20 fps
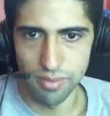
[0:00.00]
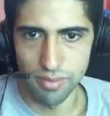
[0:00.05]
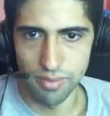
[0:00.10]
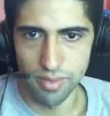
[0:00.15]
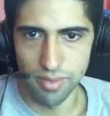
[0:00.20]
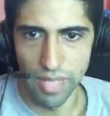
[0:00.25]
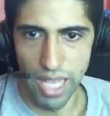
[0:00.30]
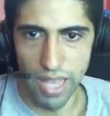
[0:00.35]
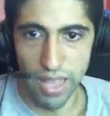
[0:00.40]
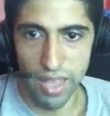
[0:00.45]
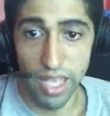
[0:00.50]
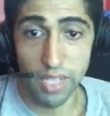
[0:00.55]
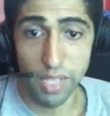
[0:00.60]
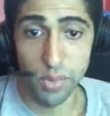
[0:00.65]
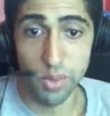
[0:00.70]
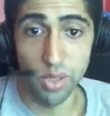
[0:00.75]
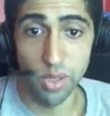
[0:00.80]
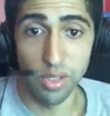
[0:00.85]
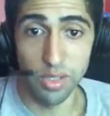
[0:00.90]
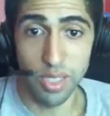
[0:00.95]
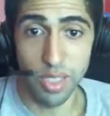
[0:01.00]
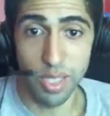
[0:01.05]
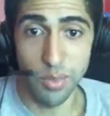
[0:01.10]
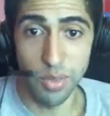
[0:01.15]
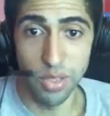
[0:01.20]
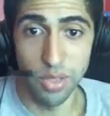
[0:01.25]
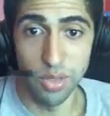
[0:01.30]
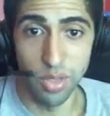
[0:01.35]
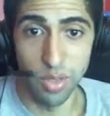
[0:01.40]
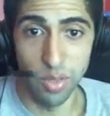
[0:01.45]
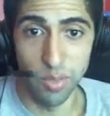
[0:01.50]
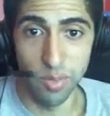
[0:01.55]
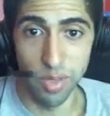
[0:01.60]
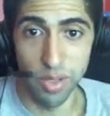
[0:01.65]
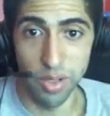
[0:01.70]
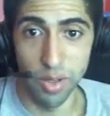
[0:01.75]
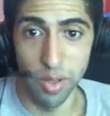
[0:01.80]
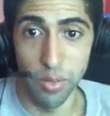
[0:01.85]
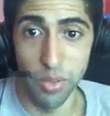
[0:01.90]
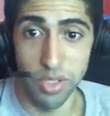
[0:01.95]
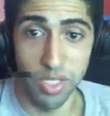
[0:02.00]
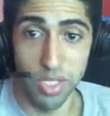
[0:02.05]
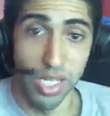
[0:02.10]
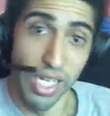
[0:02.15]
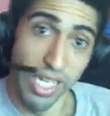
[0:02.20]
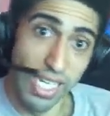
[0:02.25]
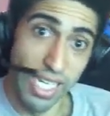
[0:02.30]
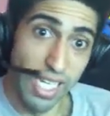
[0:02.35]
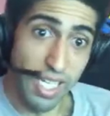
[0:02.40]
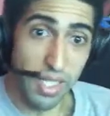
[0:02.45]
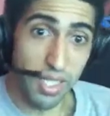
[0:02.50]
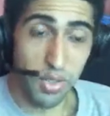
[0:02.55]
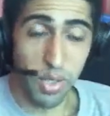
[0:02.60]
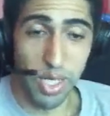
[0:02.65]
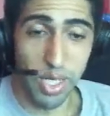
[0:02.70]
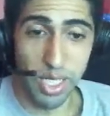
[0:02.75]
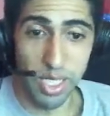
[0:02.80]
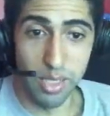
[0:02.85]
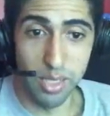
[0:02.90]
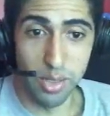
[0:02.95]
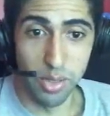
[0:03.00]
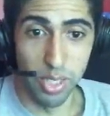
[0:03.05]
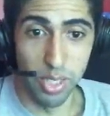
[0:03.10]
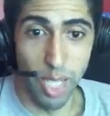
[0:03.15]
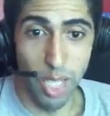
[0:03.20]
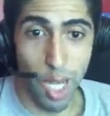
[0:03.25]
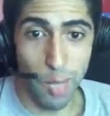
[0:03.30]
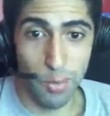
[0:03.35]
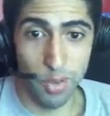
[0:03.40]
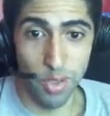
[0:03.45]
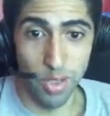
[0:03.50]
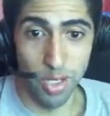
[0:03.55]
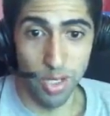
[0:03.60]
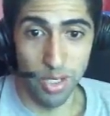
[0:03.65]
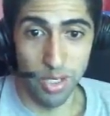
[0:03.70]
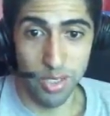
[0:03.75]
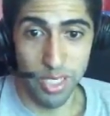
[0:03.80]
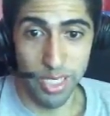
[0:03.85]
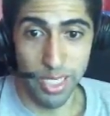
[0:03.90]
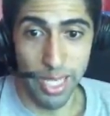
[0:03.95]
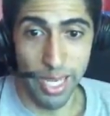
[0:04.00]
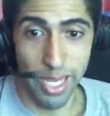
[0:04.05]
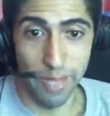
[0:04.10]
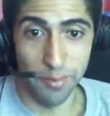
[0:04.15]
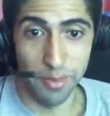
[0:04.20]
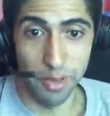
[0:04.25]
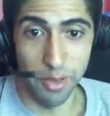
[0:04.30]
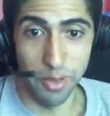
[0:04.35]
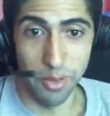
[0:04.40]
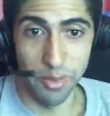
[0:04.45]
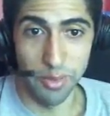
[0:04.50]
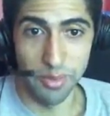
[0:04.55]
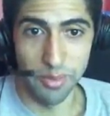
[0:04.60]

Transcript: And that's what it looks like when you don't flutter, which is Cranky's only option there, because he can't flutter.